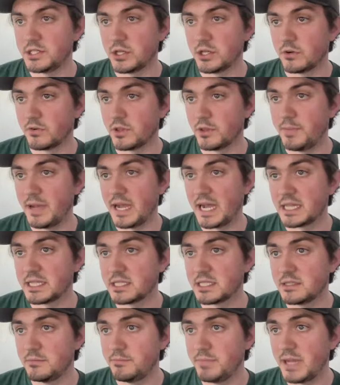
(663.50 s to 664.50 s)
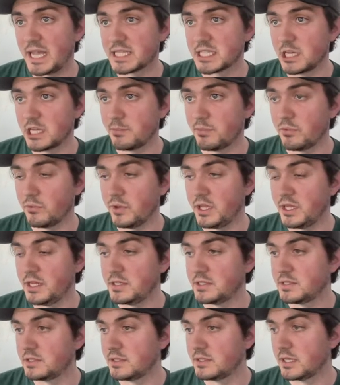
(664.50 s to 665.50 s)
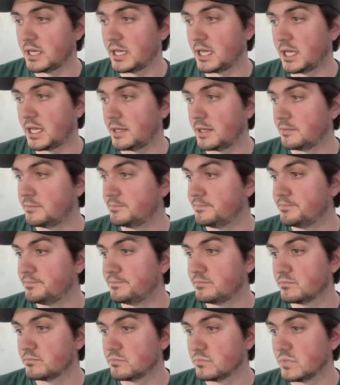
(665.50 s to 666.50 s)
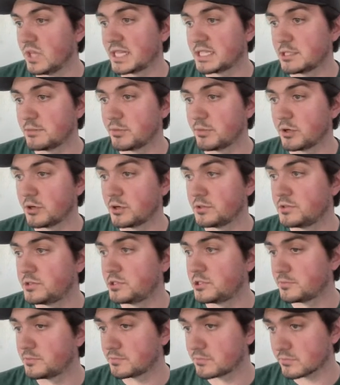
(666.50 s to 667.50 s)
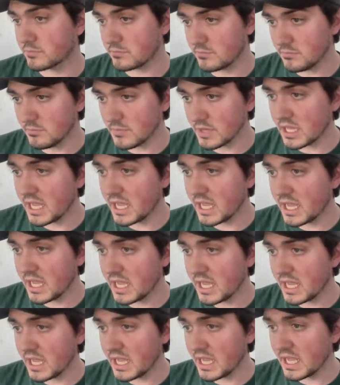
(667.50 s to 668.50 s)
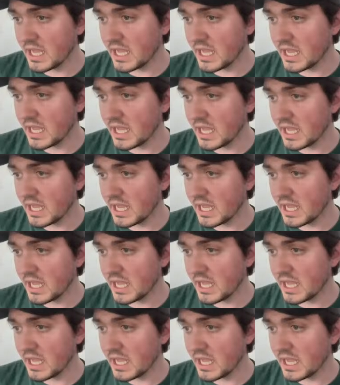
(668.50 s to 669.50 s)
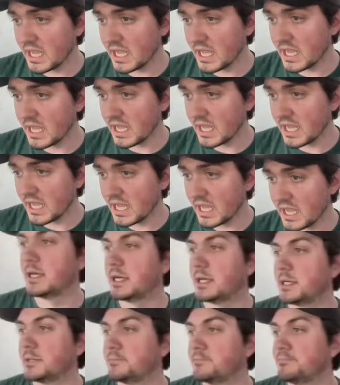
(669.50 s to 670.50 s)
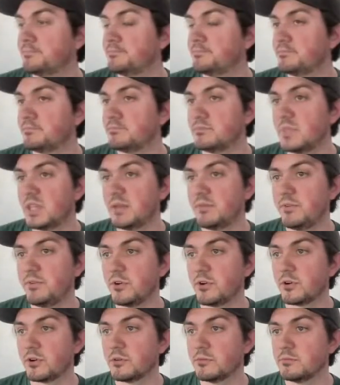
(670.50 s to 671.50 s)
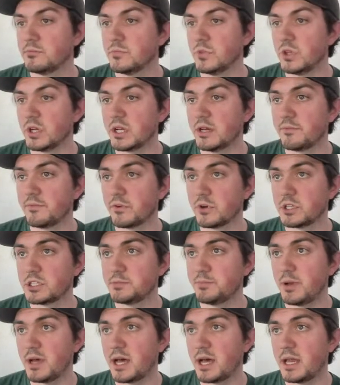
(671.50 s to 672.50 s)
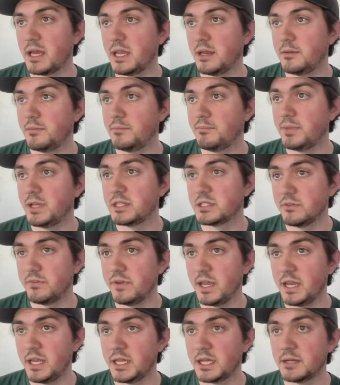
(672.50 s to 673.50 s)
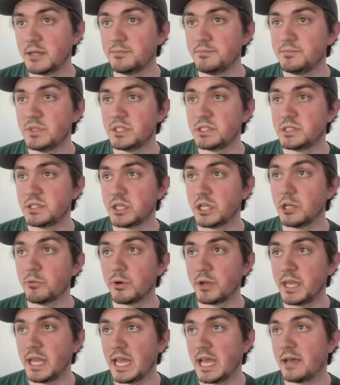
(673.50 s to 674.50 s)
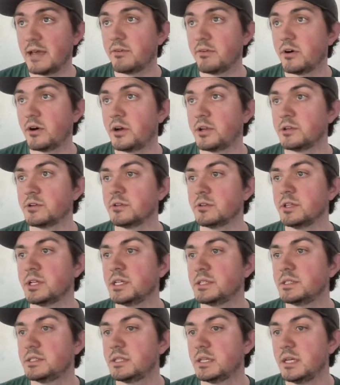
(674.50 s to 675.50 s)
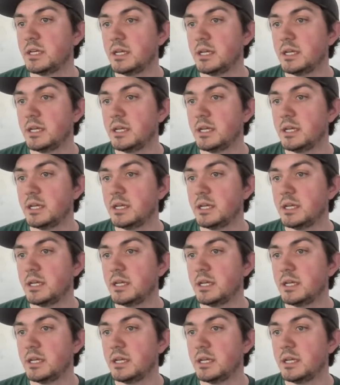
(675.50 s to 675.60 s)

over the past couple weeks. Lots of birds, and he has availability. So if you're looking for a spot in Pennsylvania, this is a good one to have on your list.